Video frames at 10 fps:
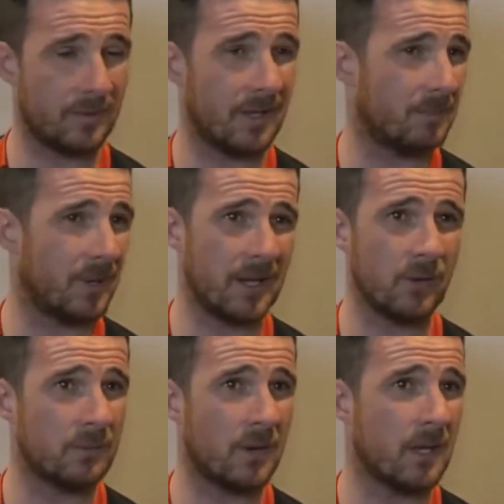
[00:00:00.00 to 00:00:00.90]
They pay
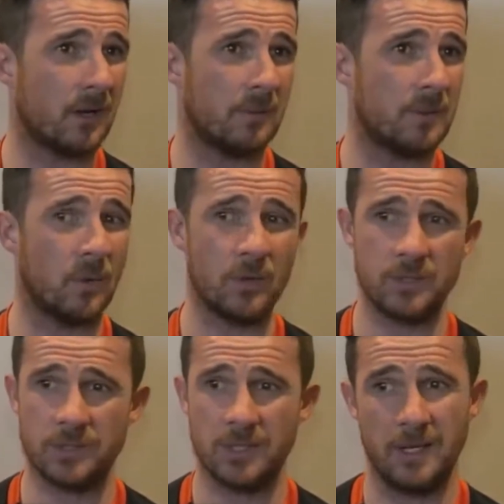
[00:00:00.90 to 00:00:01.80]
good money to come and
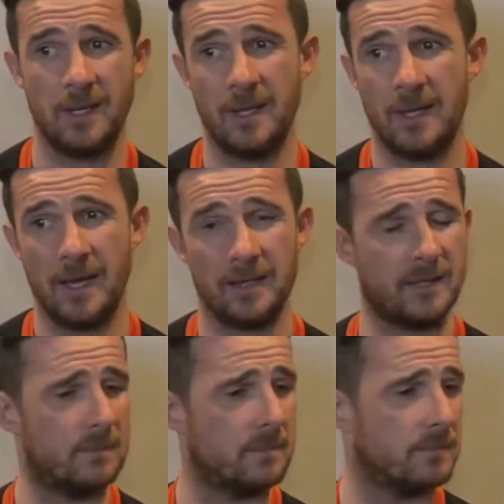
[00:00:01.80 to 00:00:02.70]
watch a
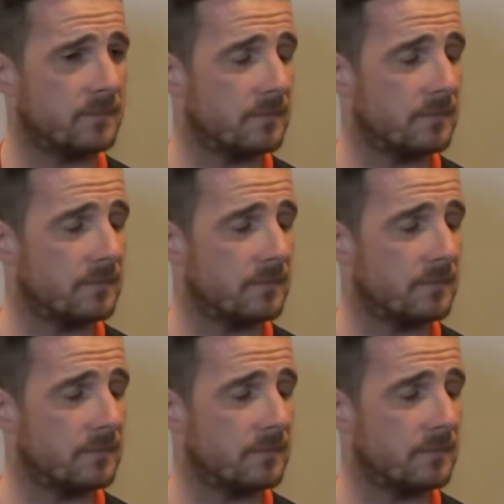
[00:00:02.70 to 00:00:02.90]
team